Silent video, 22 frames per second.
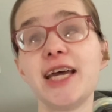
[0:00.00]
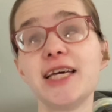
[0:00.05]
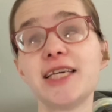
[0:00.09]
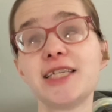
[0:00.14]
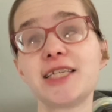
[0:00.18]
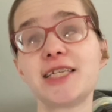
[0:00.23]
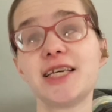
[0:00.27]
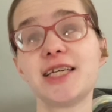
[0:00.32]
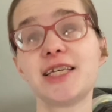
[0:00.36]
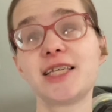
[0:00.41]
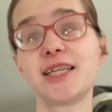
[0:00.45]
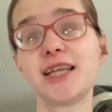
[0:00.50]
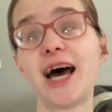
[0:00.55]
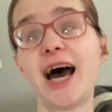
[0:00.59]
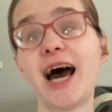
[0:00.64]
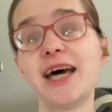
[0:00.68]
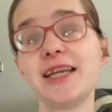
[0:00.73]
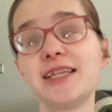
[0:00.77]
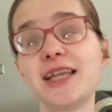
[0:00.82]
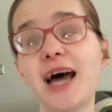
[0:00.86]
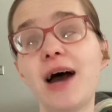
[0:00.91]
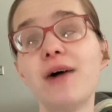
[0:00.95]
is this,
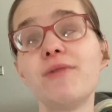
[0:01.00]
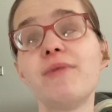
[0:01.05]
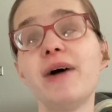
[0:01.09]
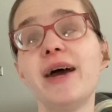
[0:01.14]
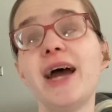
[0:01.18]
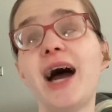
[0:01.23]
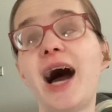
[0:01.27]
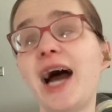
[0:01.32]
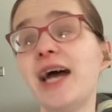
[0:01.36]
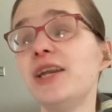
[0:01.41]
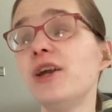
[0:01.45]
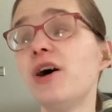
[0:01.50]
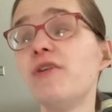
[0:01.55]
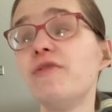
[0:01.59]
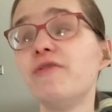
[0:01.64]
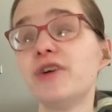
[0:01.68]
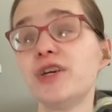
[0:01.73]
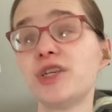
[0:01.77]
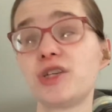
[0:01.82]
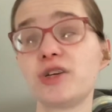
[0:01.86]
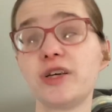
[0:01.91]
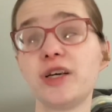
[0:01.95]
that way I know
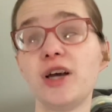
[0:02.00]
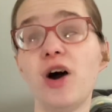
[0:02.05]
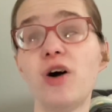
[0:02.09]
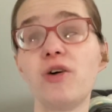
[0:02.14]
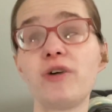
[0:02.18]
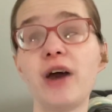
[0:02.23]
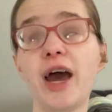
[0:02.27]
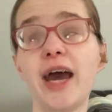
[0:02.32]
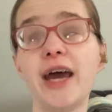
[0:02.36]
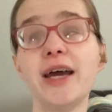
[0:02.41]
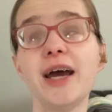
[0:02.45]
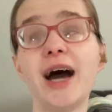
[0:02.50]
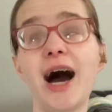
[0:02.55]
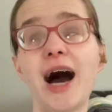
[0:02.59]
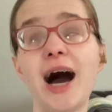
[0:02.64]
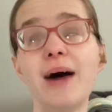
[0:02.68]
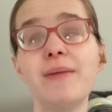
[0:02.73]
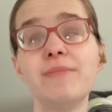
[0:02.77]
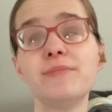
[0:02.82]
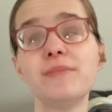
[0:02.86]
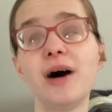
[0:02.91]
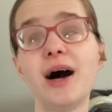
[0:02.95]
visually, okay,
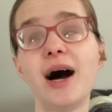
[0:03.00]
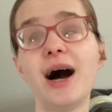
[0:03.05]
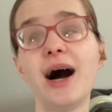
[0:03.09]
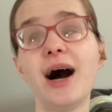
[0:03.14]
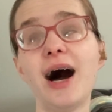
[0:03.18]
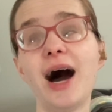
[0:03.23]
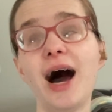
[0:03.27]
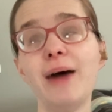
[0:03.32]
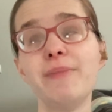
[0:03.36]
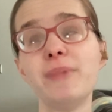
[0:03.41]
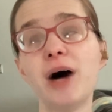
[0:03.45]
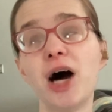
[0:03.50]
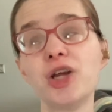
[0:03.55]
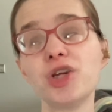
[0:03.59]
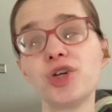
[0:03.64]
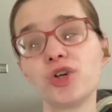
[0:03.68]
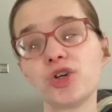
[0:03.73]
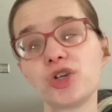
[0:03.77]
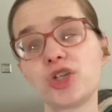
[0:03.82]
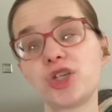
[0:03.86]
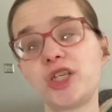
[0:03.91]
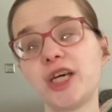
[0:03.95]
I'm
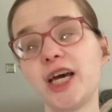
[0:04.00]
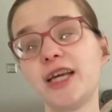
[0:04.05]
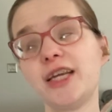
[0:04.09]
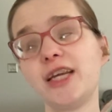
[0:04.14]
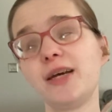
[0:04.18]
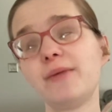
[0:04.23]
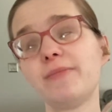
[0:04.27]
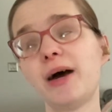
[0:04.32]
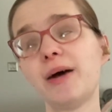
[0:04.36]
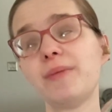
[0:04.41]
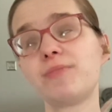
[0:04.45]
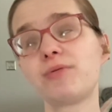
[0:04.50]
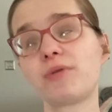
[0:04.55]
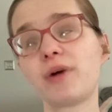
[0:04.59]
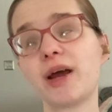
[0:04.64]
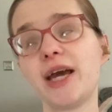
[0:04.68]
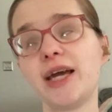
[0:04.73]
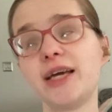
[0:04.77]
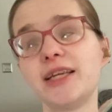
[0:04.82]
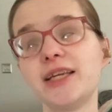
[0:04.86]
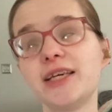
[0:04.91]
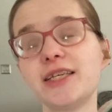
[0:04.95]
understanding, my
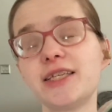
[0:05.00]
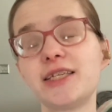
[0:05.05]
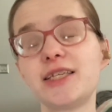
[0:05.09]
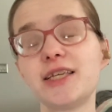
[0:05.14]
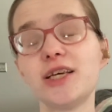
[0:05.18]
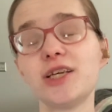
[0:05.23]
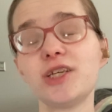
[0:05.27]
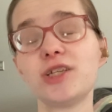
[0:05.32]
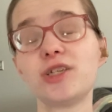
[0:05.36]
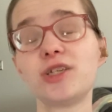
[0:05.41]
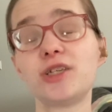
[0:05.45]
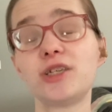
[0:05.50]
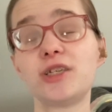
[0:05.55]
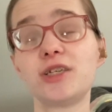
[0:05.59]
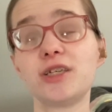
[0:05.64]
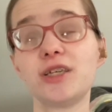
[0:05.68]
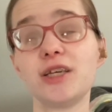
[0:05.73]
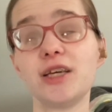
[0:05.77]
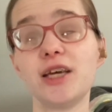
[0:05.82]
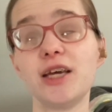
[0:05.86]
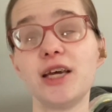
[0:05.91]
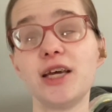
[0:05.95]
brain
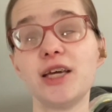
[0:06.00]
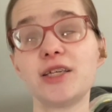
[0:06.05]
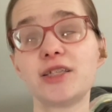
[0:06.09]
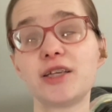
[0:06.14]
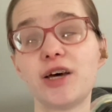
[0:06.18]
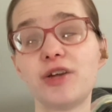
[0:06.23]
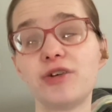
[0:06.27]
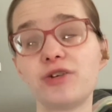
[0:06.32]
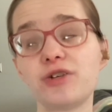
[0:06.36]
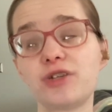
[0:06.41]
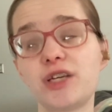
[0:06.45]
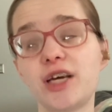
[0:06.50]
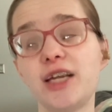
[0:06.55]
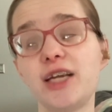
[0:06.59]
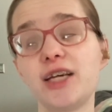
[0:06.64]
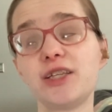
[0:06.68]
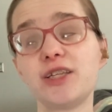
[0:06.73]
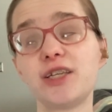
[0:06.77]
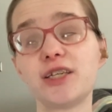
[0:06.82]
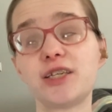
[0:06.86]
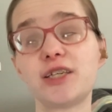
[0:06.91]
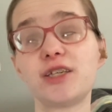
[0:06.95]
is
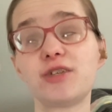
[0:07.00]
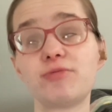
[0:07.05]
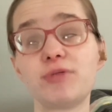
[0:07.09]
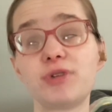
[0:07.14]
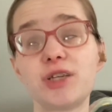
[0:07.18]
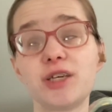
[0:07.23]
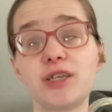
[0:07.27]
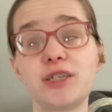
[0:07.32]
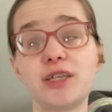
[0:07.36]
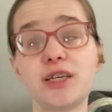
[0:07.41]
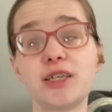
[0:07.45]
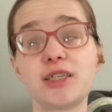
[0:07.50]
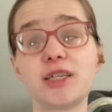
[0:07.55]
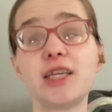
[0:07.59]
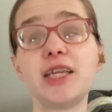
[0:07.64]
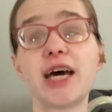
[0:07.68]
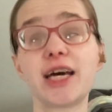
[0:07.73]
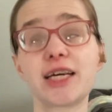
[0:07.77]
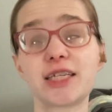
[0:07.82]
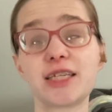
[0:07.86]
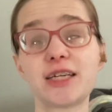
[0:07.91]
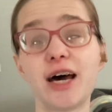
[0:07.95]
understanding this is what this is, and
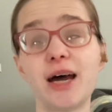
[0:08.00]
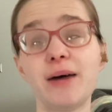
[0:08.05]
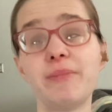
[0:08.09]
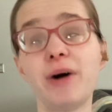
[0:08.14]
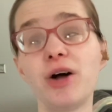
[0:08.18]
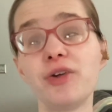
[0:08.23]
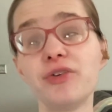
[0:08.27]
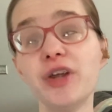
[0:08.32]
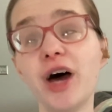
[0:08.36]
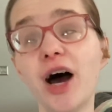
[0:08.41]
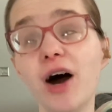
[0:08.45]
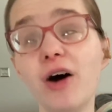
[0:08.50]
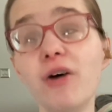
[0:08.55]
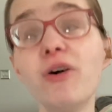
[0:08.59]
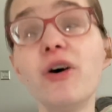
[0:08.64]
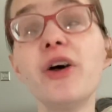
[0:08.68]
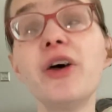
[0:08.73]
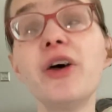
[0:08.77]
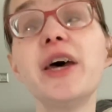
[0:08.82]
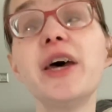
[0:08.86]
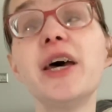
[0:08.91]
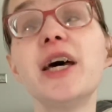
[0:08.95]
next time I'll know.
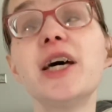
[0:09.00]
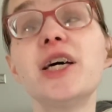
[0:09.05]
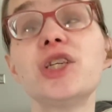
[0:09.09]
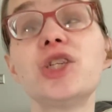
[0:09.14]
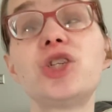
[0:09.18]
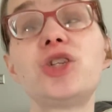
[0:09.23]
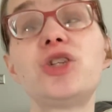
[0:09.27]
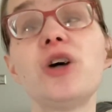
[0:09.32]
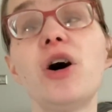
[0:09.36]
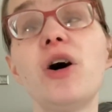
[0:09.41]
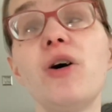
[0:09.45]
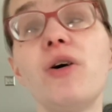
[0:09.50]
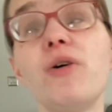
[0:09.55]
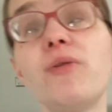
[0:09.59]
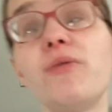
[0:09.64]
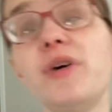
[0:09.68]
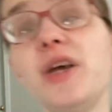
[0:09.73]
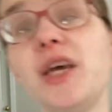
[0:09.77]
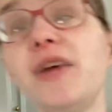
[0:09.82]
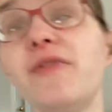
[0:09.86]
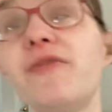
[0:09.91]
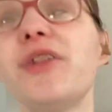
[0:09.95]
So
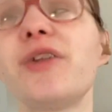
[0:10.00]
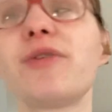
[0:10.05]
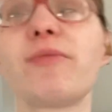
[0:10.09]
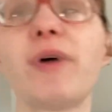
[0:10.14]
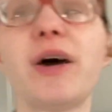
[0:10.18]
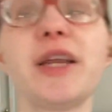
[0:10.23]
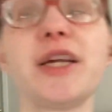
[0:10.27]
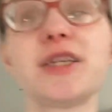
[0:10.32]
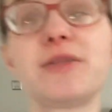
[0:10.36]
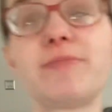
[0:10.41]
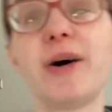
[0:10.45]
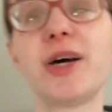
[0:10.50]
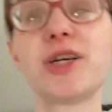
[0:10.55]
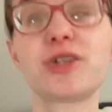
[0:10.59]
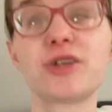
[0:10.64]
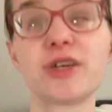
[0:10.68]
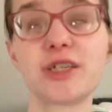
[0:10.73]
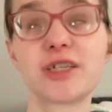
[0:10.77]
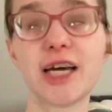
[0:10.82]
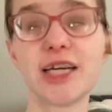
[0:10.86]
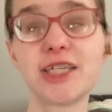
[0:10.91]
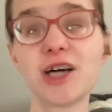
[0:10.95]
even the retina
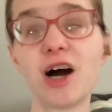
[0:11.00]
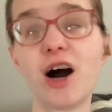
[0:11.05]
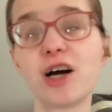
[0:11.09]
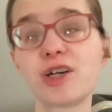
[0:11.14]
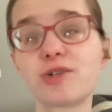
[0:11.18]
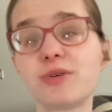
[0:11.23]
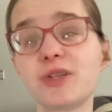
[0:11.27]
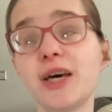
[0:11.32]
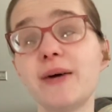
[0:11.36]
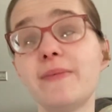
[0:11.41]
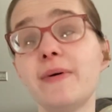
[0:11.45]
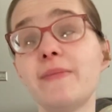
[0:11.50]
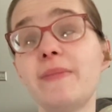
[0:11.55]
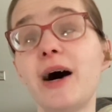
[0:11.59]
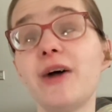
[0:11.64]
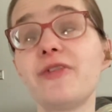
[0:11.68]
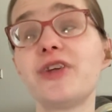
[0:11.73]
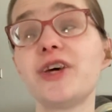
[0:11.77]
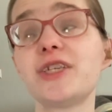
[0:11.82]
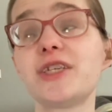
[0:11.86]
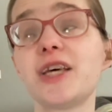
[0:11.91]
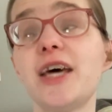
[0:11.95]
specialist, I talked with him
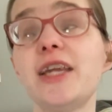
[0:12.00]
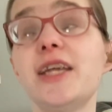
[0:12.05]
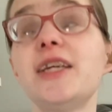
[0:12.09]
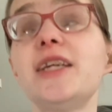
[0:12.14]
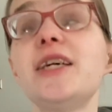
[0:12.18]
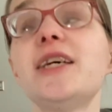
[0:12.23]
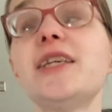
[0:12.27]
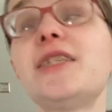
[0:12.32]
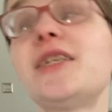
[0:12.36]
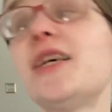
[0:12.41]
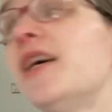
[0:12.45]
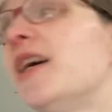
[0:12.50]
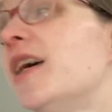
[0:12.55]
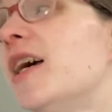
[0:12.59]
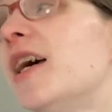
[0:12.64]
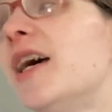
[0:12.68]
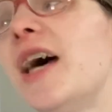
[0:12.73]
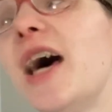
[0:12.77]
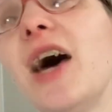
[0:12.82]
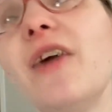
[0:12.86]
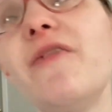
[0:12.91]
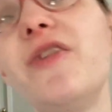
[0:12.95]
about this, and it is
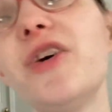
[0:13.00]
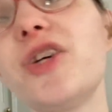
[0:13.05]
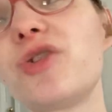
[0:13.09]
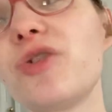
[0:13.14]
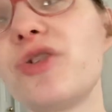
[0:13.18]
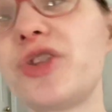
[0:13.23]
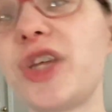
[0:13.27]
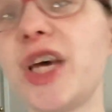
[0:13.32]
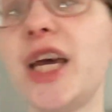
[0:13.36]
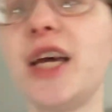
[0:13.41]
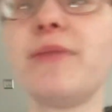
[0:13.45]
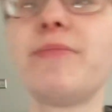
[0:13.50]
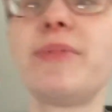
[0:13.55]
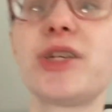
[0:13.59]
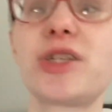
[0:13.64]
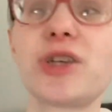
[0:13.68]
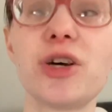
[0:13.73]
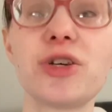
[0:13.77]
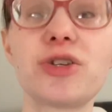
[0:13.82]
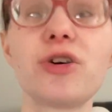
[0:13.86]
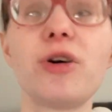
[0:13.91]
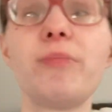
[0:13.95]
a visual thing, but it's
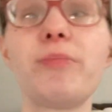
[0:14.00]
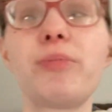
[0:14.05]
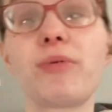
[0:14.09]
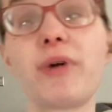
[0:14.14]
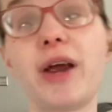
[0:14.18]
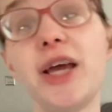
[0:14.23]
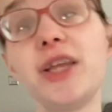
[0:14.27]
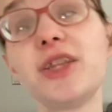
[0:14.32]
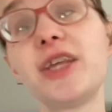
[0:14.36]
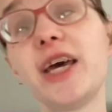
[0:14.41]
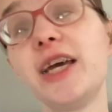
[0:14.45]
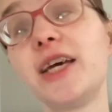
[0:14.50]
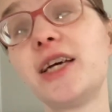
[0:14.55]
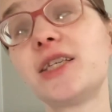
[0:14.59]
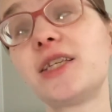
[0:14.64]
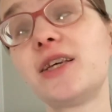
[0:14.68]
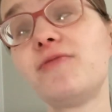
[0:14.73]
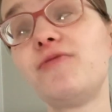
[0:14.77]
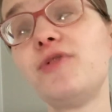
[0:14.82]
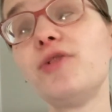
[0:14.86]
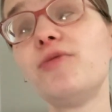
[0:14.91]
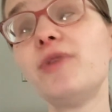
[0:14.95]
also a brain thing. Because
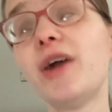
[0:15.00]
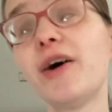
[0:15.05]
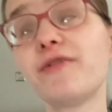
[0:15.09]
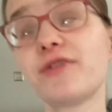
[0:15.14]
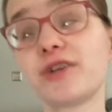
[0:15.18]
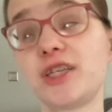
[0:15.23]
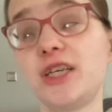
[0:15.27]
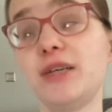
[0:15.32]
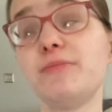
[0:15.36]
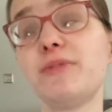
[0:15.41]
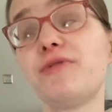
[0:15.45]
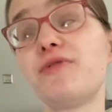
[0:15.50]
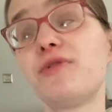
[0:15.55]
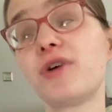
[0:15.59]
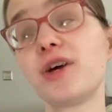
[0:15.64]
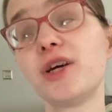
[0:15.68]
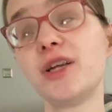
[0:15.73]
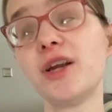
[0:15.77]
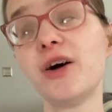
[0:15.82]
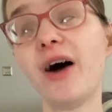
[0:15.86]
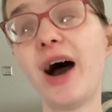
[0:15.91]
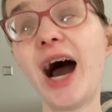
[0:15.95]
if you've never seen before,
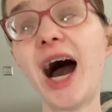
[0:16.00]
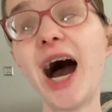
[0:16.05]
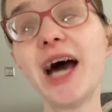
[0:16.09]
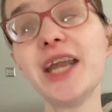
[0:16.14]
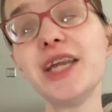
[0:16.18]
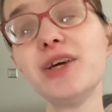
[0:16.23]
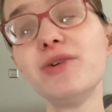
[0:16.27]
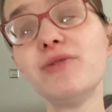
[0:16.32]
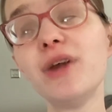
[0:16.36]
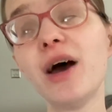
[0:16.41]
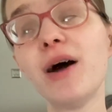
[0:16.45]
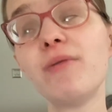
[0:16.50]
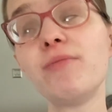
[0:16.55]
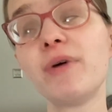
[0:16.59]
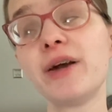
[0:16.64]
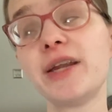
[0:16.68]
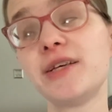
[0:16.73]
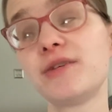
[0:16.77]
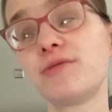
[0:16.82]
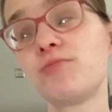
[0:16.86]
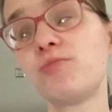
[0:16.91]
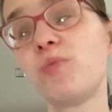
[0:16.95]
how do you know
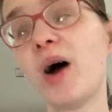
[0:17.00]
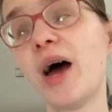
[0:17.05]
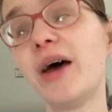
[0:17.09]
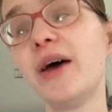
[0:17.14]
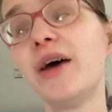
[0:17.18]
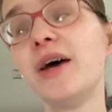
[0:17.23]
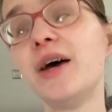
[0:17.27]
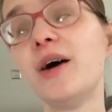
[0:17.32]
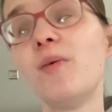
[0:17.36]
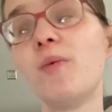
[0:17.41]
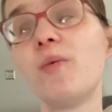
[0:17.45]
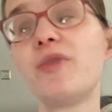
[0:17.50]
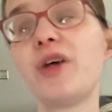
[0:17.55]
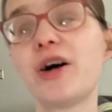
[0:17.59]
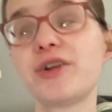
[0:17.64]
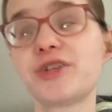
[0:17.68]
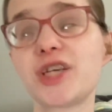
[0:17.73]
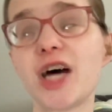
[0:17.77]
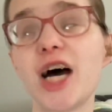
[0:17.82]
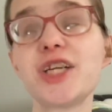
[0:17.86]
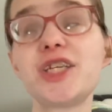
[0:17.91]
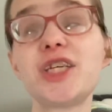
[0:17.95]
what is what
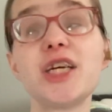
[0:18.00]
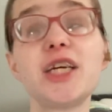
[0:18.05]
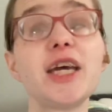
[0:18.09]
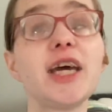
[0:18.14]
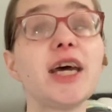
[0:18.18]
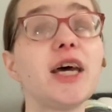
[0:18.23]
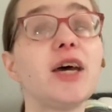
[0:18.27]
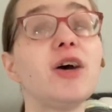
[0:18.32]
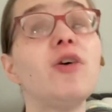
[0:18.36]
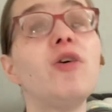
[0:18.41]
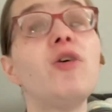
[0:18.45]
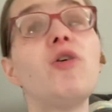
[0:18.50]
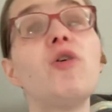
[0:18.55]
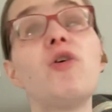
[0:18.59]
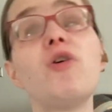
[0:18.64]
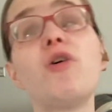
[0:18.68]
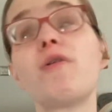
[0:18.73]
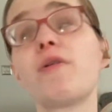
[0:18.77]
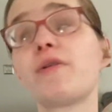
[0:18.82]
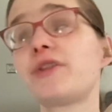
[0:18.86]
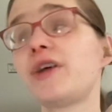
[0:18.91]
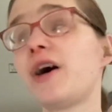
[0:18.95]
without touching it
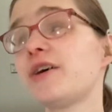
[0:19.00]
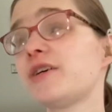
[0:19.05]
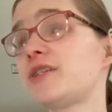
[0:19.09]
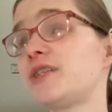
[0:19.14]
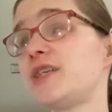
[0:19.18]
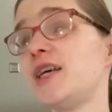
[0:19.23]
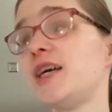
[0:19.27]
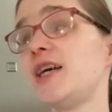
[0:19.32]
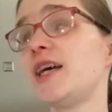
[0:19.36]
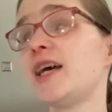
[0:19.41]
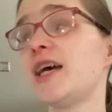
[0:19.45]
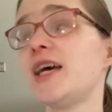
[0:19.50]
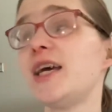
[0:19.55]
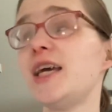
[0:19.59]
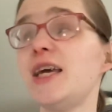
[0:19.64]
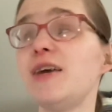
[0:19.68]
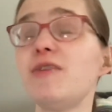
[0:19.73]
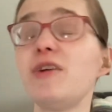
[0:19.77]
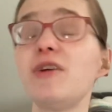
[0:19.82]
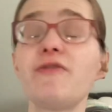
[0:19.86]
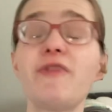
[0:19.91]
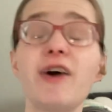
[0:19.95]
or without seeing it?
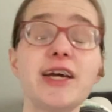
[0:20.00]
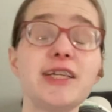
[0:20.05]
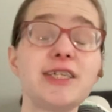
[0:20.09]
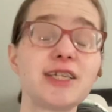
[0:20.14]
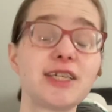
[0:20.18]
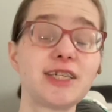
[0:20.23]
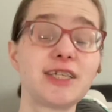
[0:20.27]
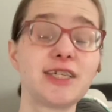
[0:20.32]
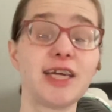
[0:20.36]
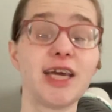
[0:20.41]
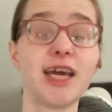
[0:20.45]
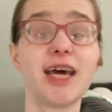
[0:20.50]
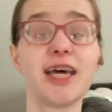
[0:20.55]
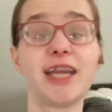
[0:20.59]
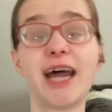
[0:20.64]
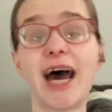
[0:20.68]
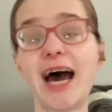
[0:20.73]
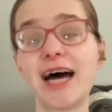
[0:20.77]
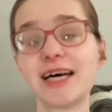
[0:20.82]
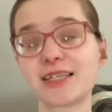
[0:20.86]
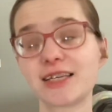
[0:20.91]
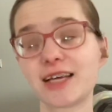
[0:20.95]
Even if I just see it and
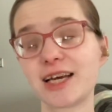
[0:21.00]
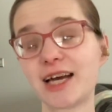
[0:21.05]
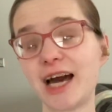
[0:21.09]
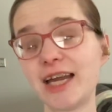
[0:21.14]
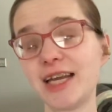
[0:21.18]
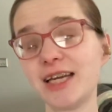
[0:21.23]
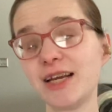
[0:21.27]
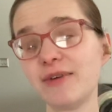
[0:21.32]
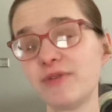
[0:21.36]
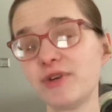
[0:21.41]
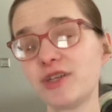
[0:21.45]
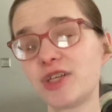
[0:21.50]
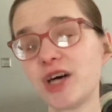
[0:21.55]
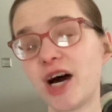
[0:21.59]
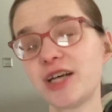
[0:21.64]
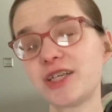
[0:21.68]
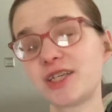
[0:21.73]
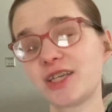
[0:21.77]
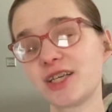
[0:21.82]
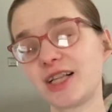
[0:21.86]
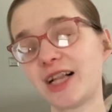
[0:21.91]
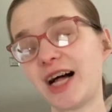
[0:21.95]
ask, like I didn't even
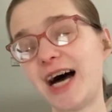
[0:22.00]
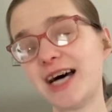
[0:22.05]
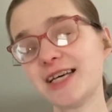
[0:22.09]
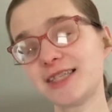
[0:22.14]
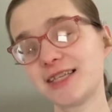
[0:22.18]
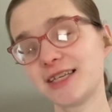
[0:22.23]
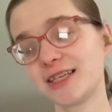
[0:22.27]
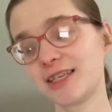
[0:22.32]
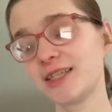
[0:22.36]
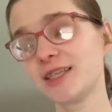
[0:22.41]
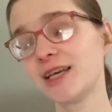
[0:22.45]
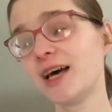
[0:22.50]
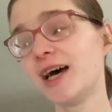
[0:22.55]
touch the glasses.